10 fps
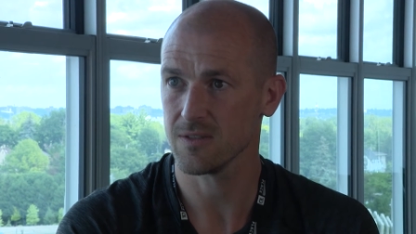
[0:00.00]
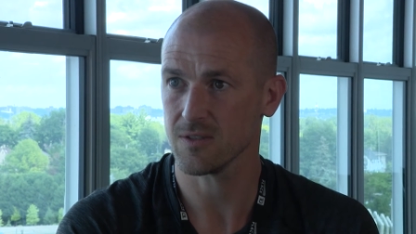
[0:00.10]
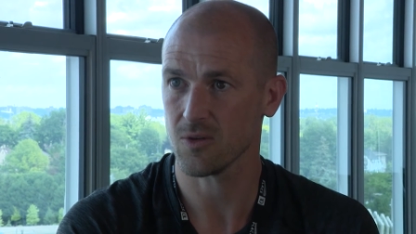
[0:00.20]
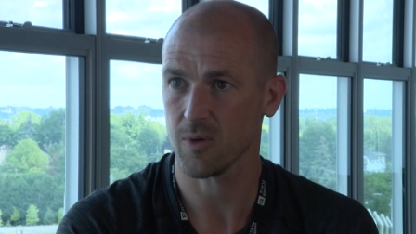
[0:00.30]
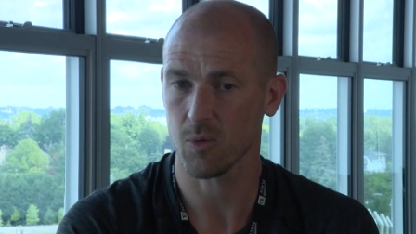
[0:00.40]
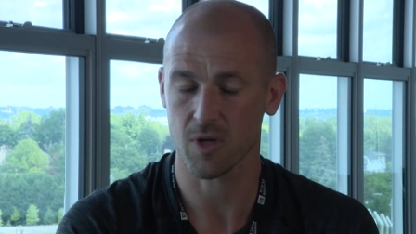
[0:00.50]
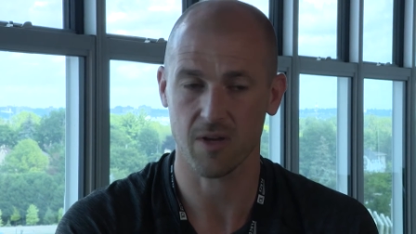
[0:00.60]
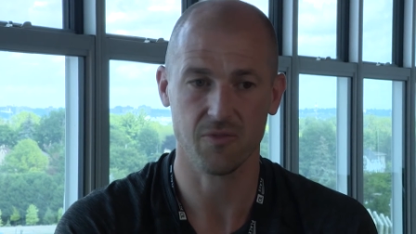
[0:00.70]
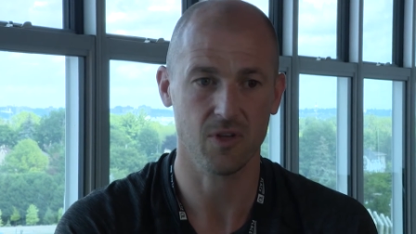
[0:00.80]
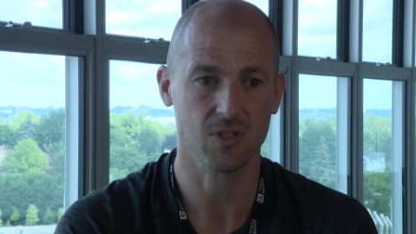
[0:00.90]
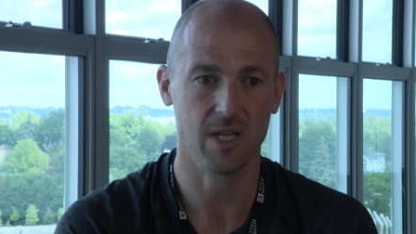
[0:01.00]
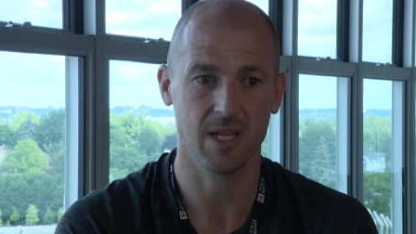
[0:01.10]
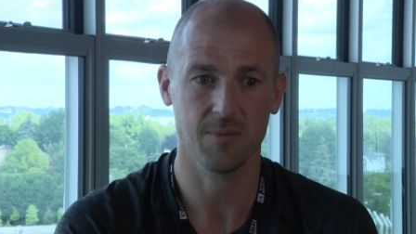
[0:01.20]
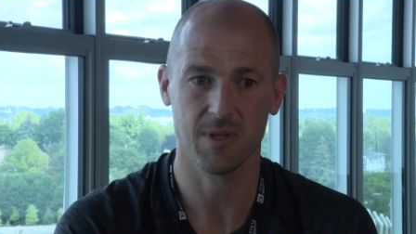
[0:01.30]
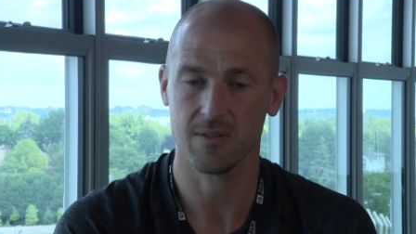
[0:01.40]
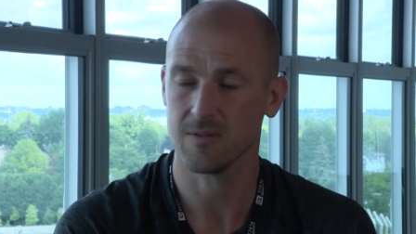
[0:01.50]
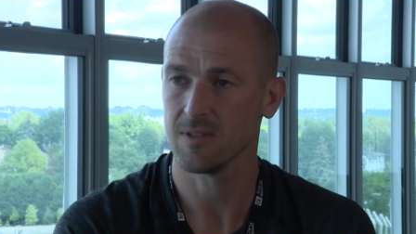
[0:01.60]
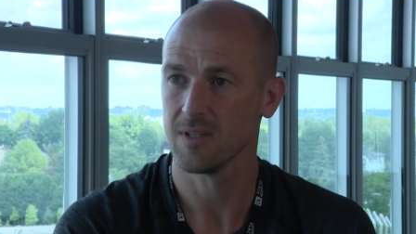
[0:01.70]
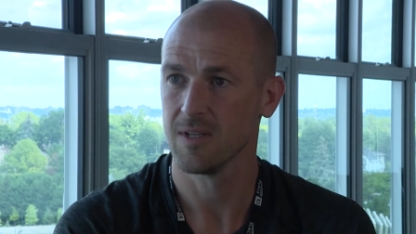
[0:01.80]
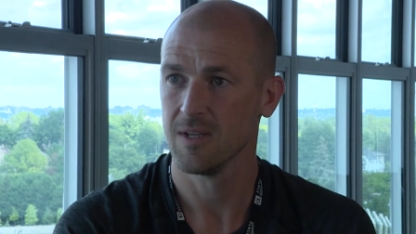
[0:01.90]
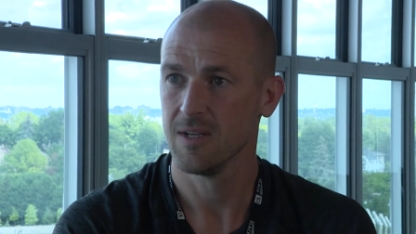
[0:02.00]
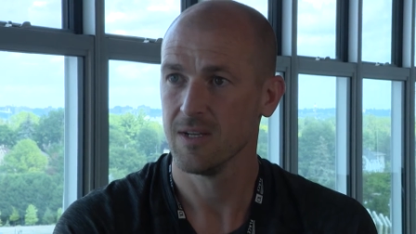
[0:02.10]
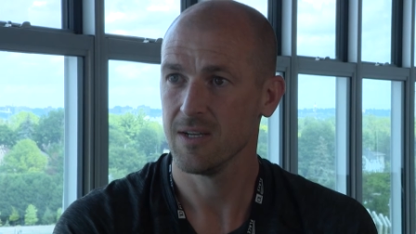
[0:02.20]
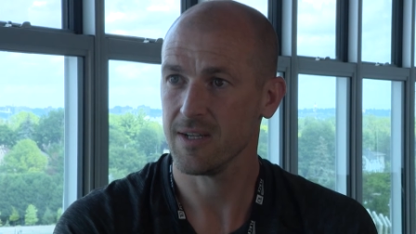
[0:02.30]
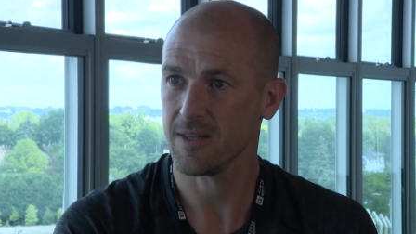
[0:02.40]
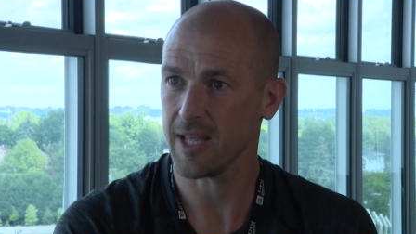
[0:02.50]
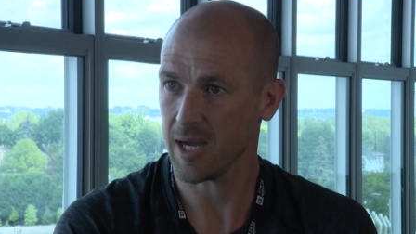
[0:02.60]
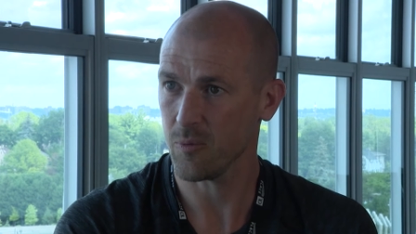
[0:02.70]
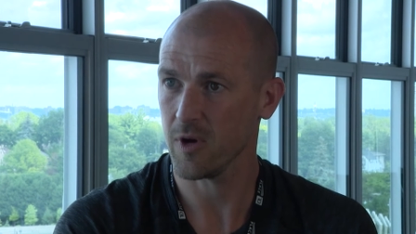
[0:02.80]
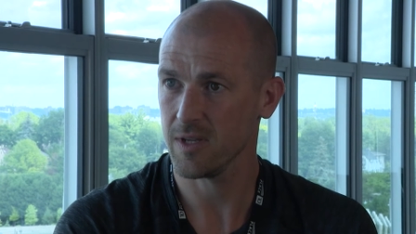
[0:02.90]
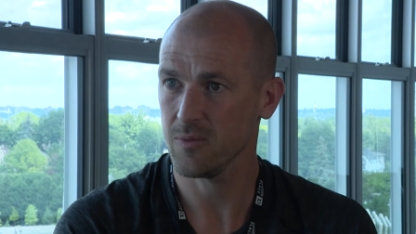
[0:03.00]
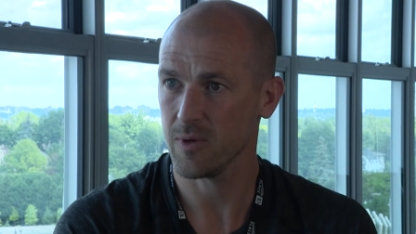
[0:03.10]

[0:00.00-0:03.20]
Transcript: We won our first game in the Amway.